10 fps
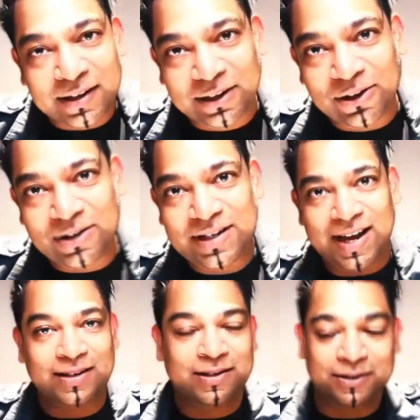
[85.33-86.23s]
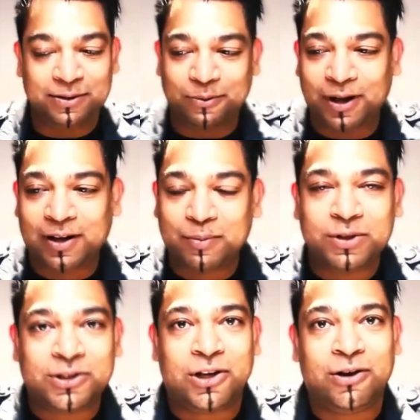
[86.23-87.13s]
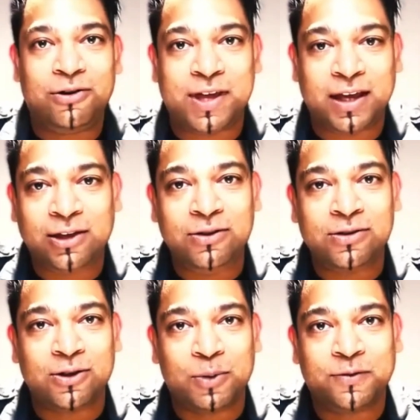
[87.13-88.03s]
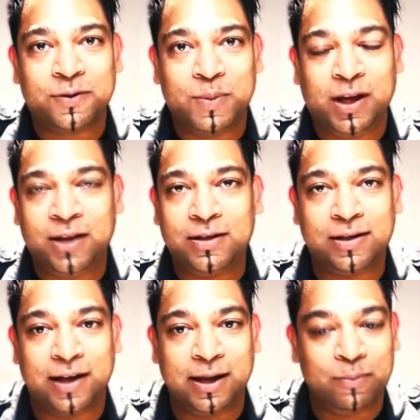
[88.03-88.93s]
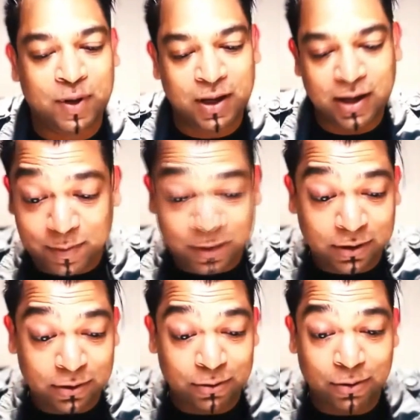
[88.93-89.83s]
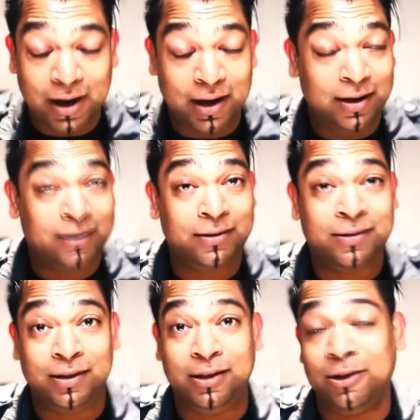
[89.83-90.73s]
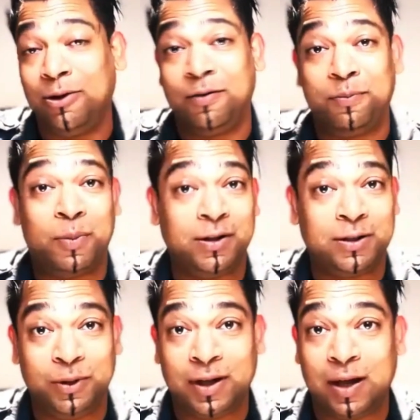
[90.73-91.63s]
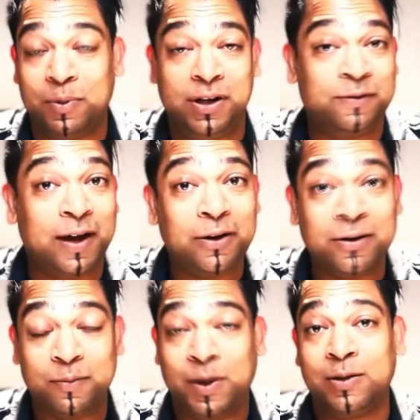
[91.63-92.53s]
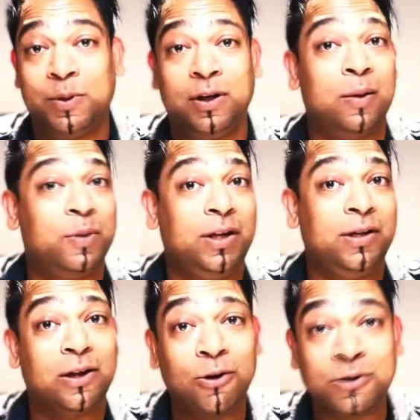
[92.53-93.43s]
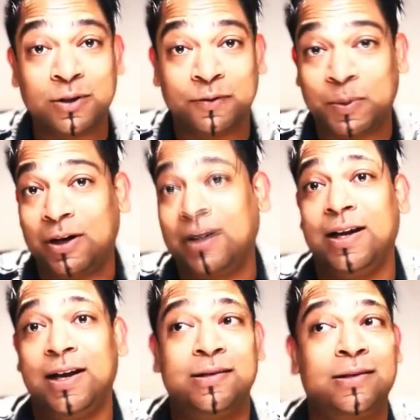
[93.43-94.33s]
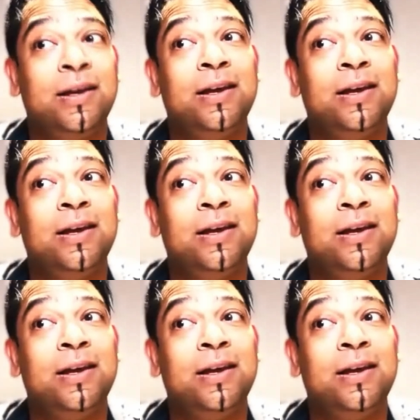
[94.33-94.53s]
Gaudet, welcome to the show. Thank you so much for making the time. You are CEO of multiple companies, founder of multiple companies, host of a podcast,